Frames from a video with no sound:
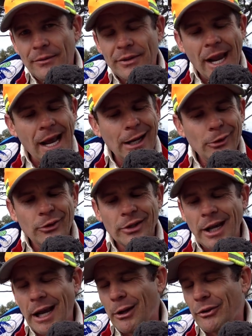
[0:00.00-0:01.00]
Calories in,
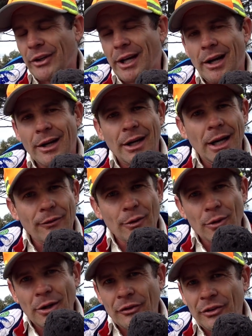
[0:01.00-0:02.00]
calories out, never
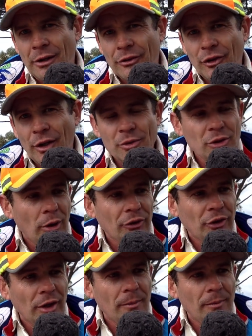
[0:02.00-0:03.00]
works long term. Short
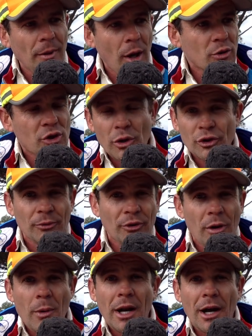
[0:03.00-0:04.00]
term, short term's
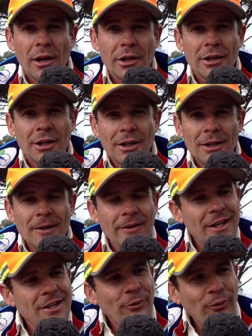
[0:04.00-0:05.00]
all I want, Harley.
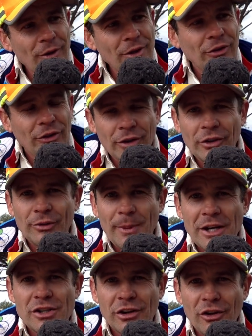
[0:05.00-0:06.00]
Then you
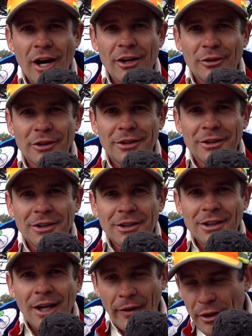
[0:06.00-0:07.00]
smash your thyroid.
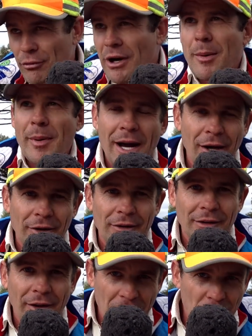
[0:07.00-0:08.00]
And then you're rebounding.
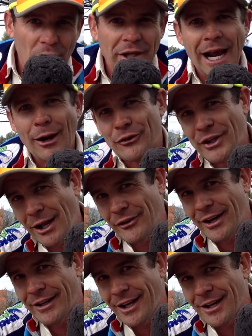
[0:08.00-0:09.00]
And then you do a calories in, calories
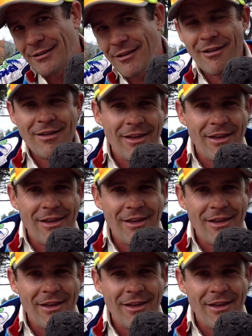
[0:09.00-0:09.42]
out again.